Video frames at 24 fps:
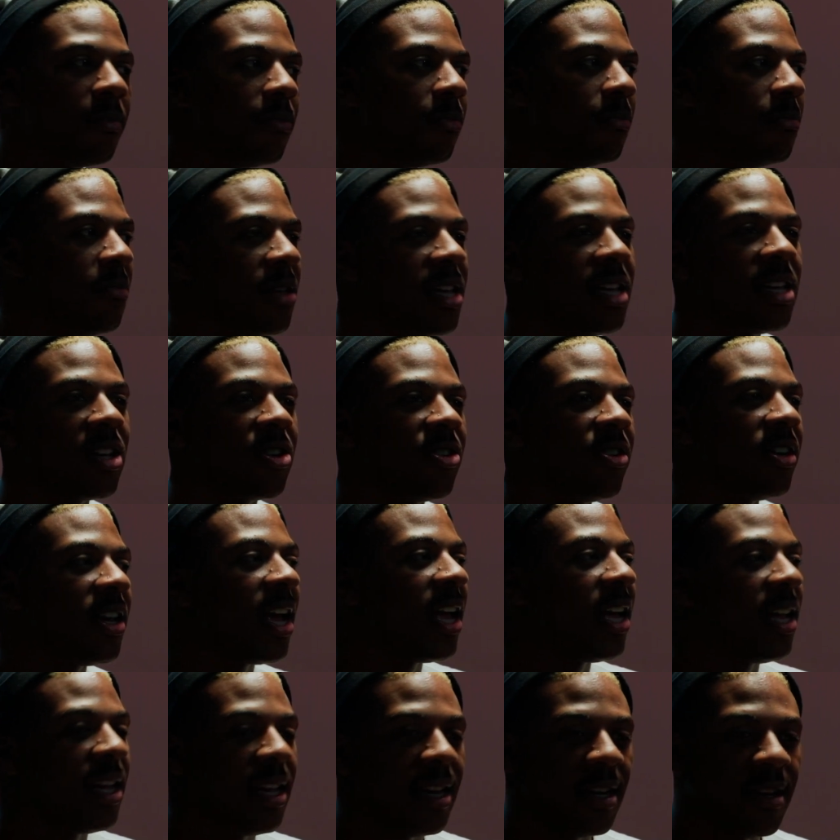me
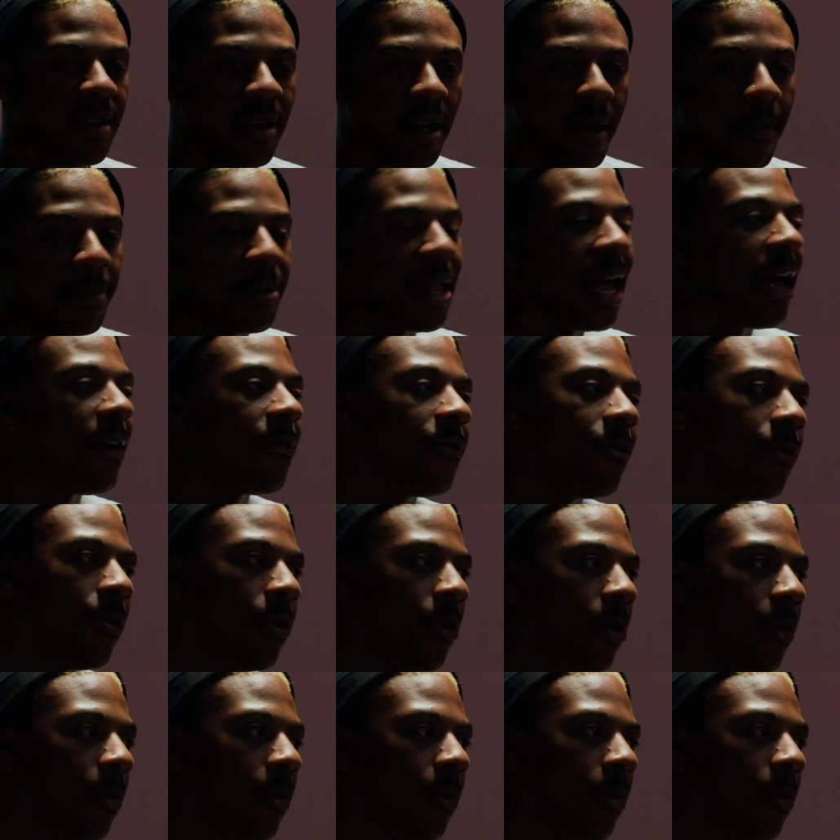creating a platform.